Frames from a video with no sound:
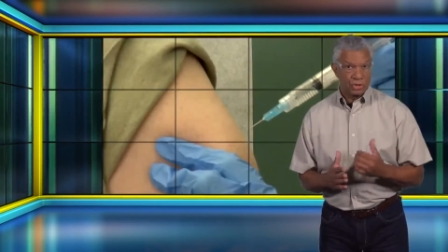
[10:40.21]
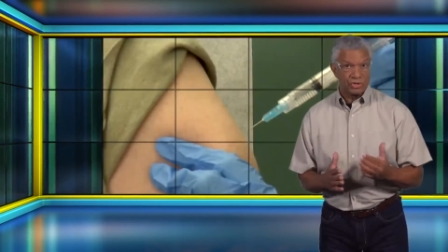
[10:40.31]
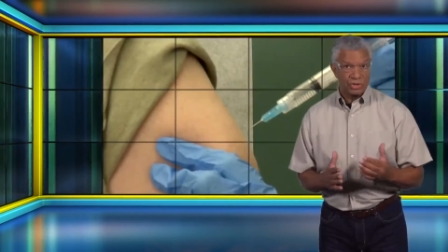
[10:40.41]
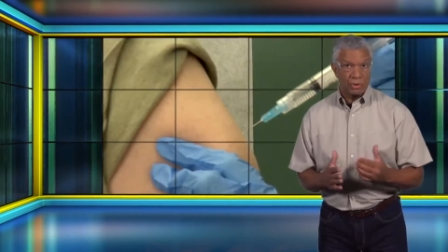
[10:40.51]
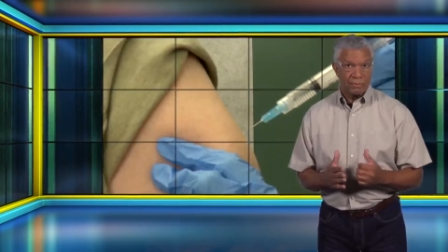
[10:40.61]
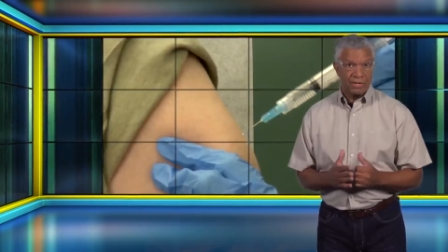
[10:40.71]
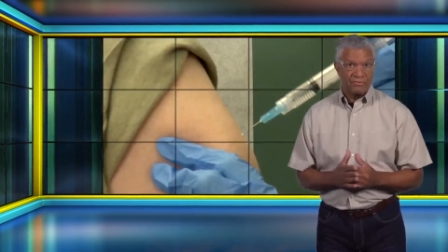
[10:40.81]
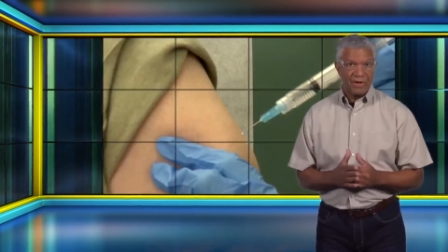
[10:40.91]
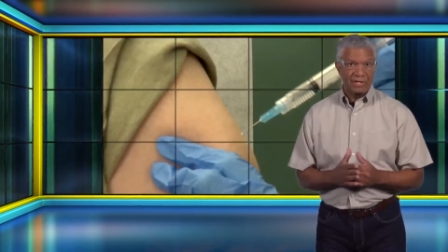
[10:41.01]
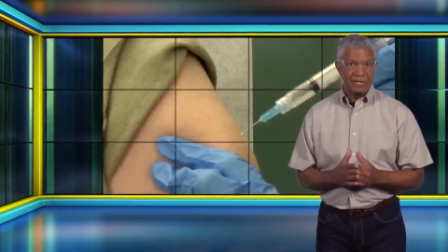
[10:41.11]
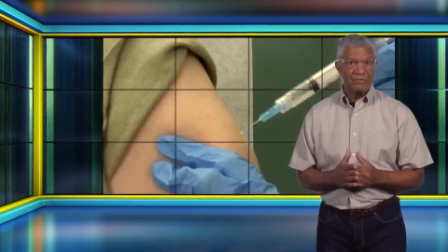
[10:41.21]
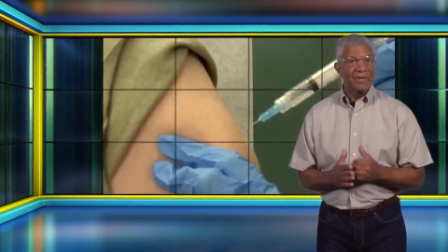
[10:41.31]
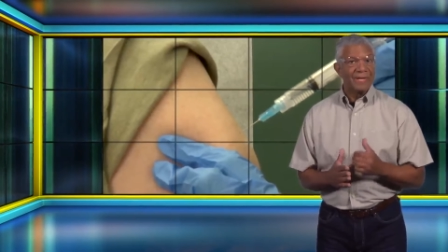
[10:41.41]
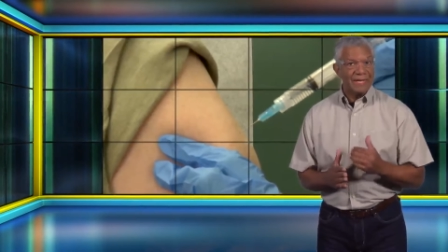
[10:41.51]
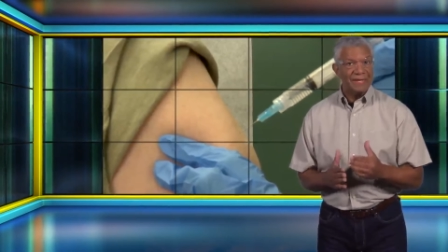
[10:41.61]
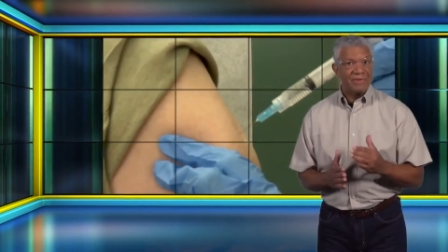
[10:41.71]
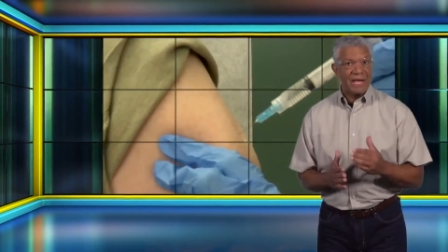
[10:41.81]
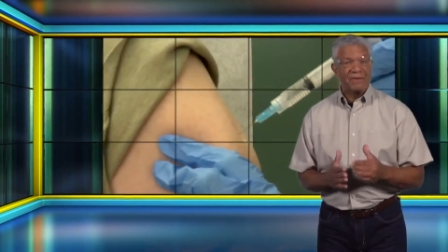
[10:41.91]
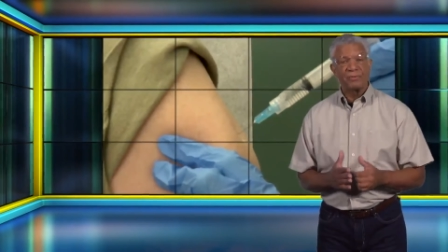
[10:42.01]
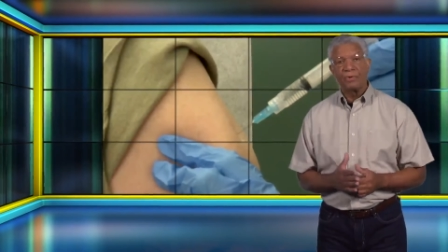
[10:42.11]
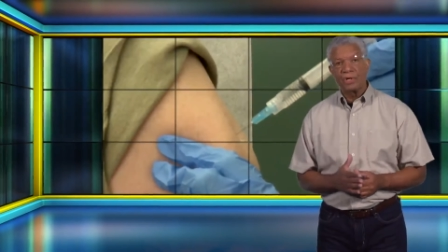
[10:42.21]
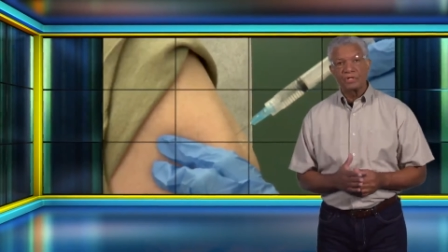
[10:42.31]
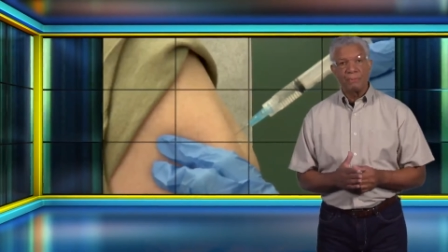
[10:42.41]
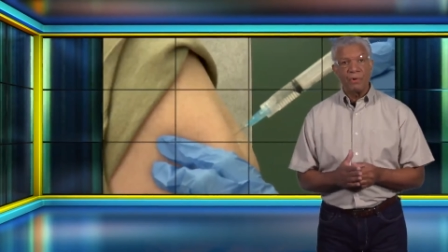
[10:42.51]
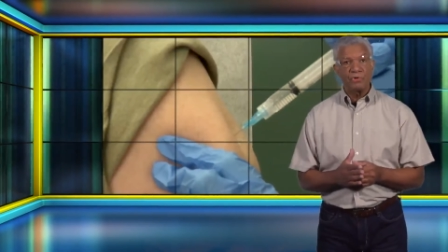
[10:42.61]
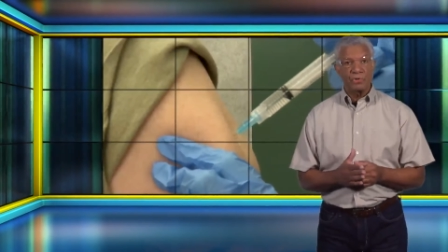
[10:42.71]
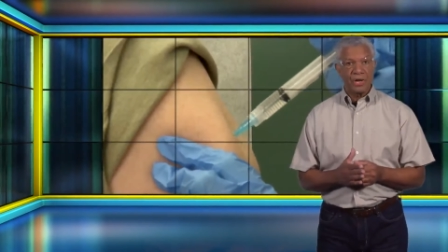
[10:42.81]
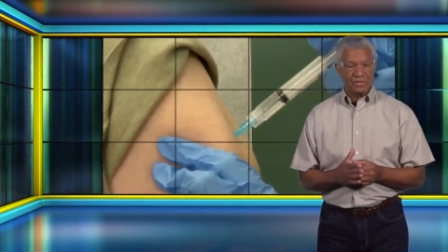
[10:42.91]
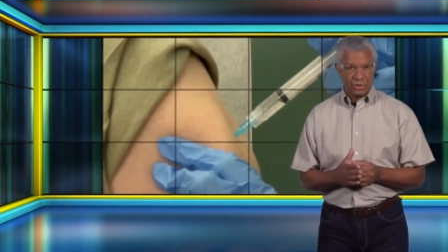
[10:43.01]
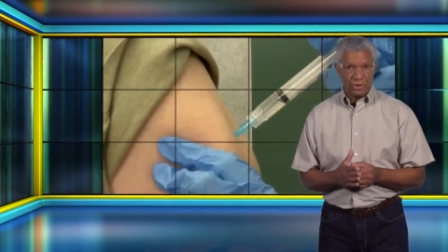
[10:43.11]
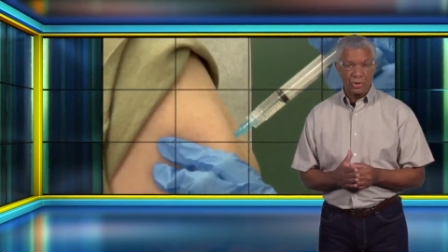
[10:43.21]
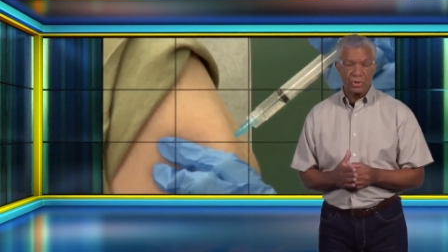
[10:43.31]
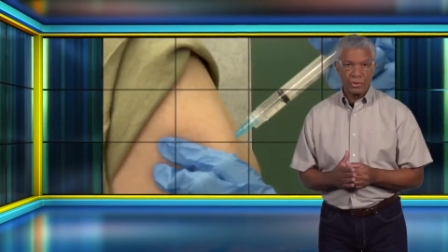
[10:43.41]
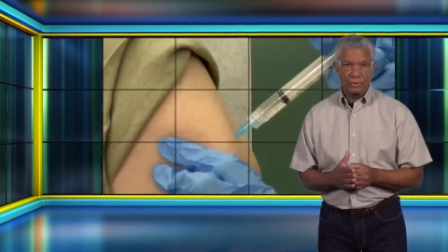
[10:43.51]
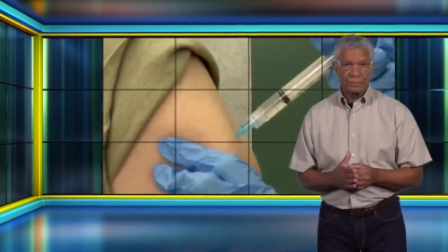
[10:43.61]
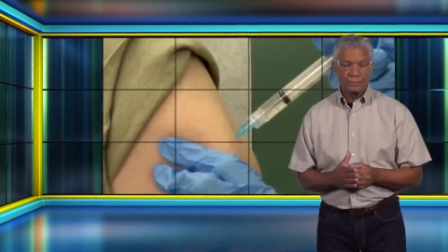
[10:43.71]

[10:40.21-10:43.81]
can still be effective even after an exposure has occurred.